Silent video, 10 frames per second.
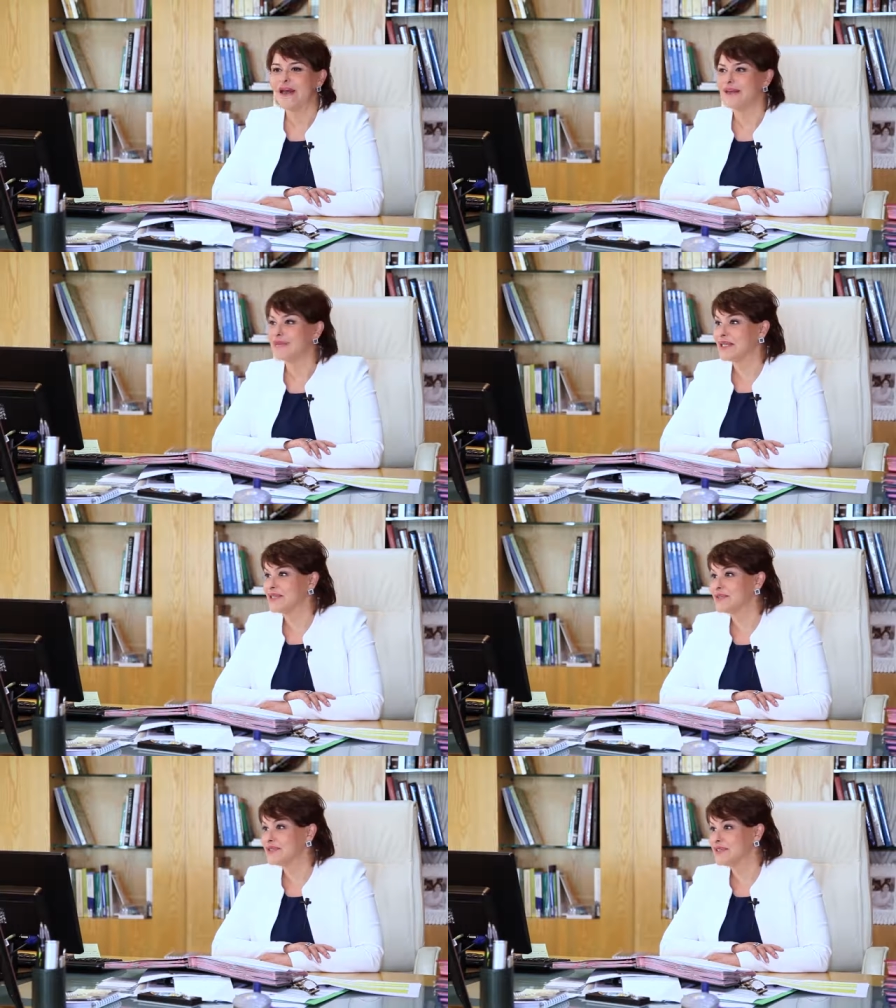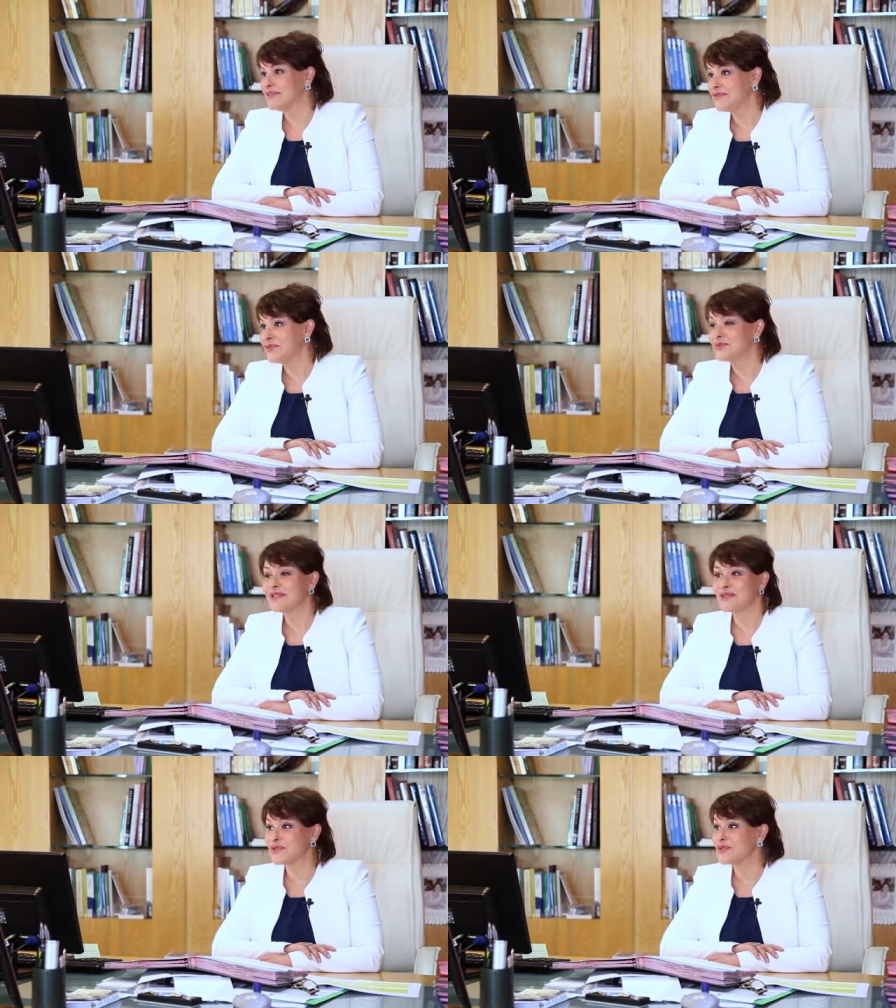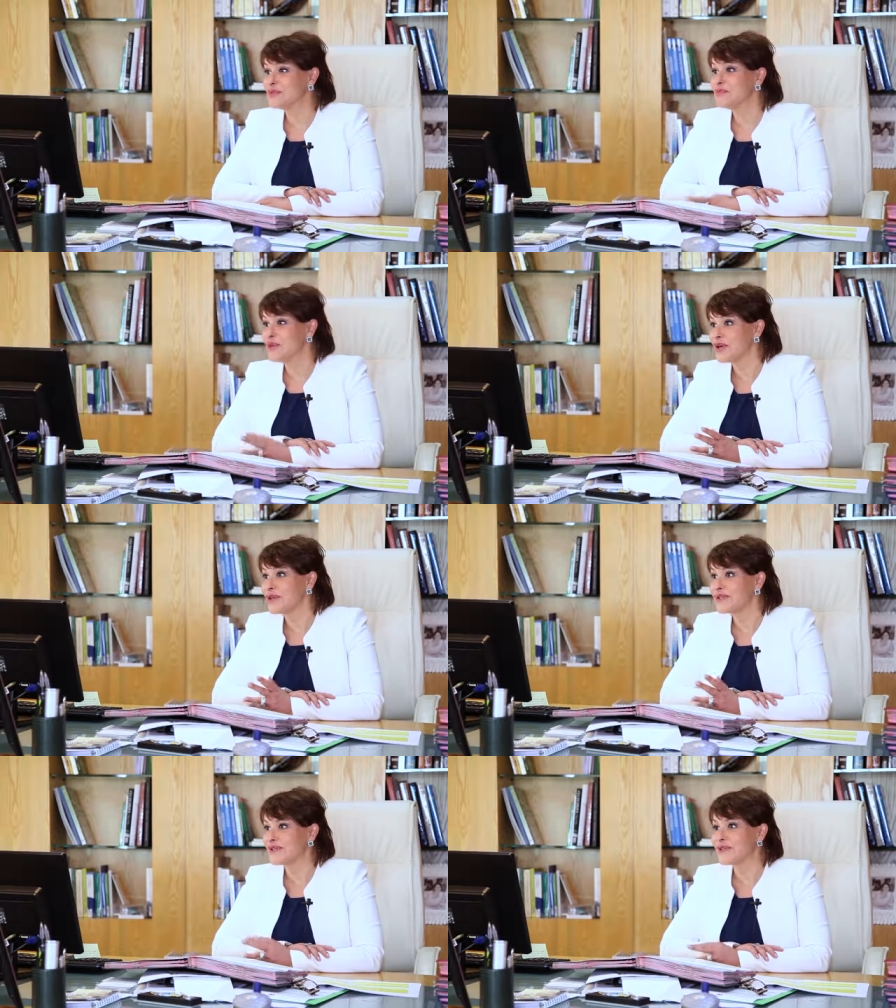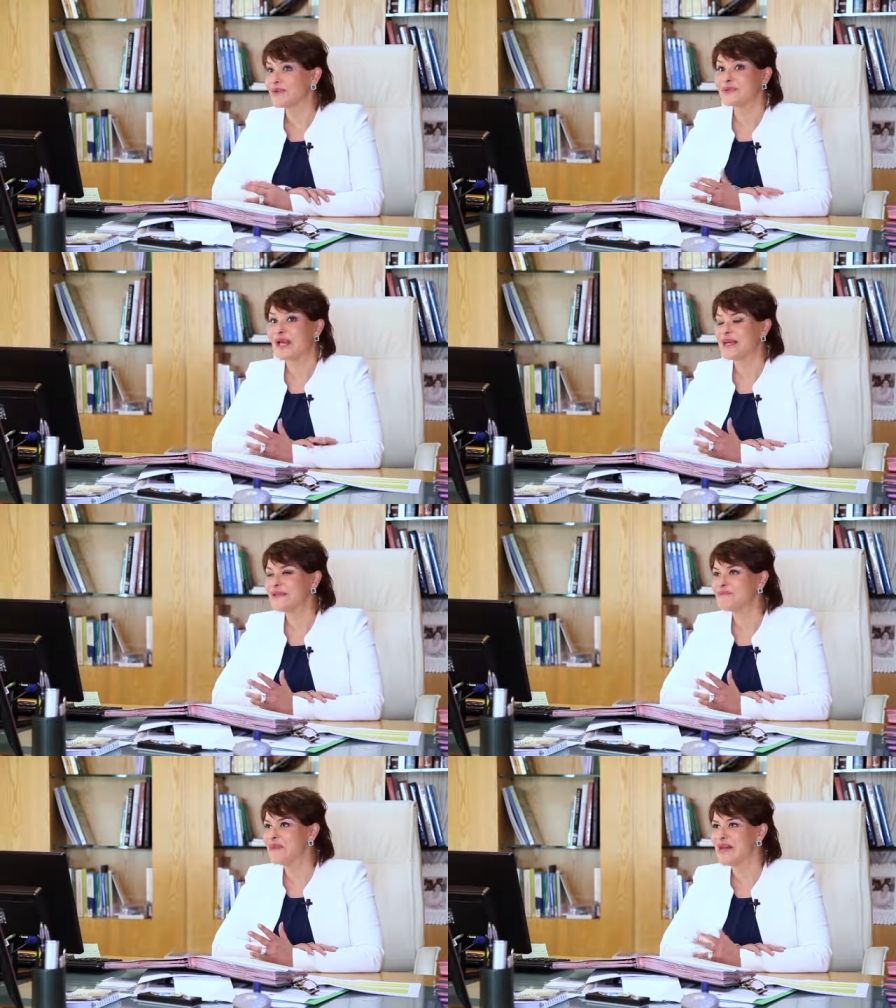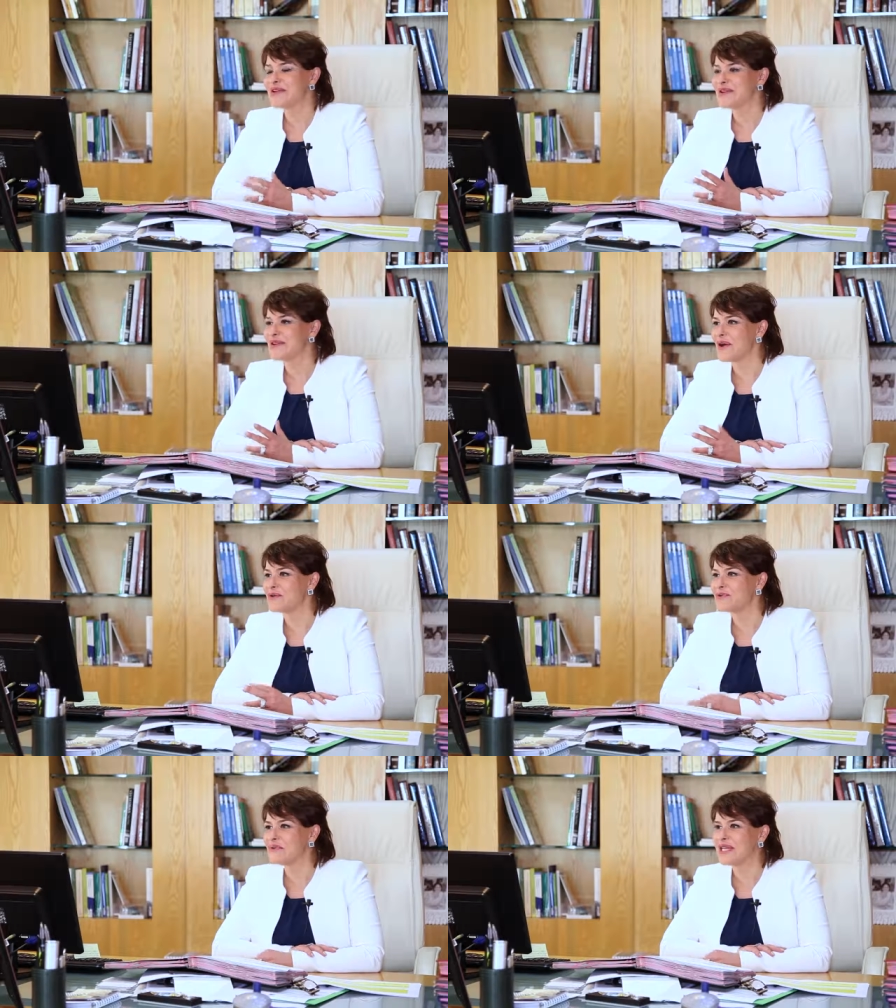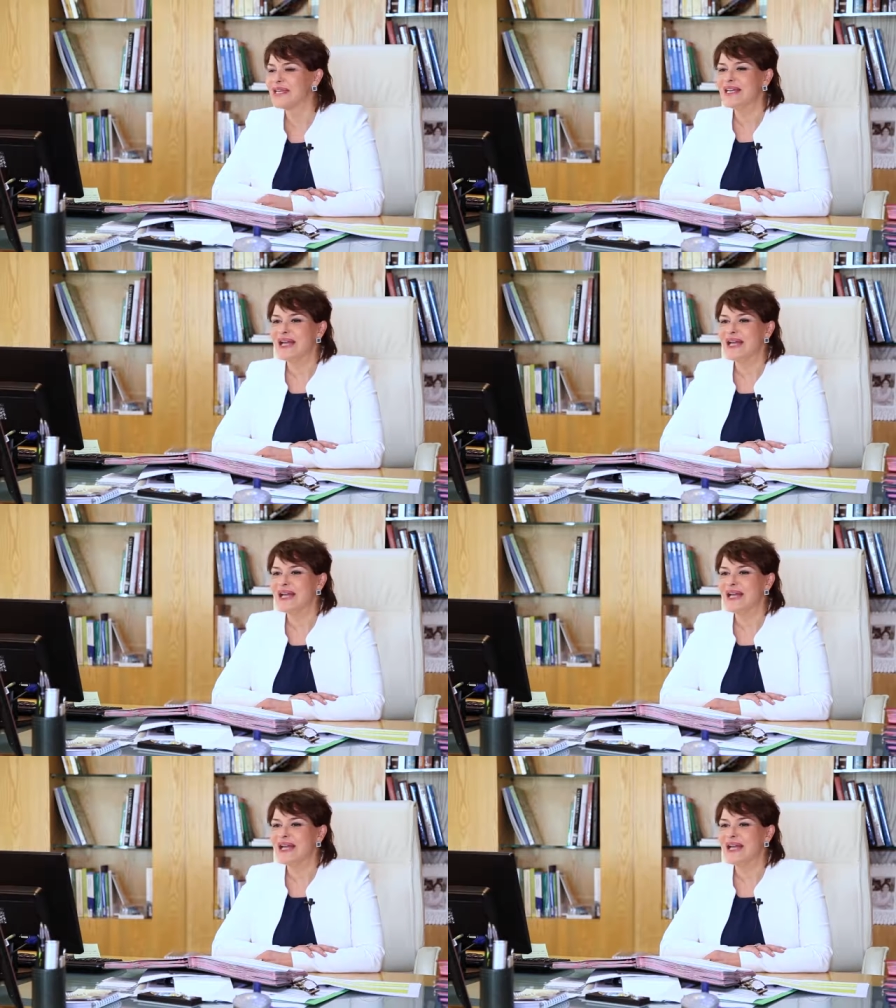and my nephews, 2 boys, so 9 men around me.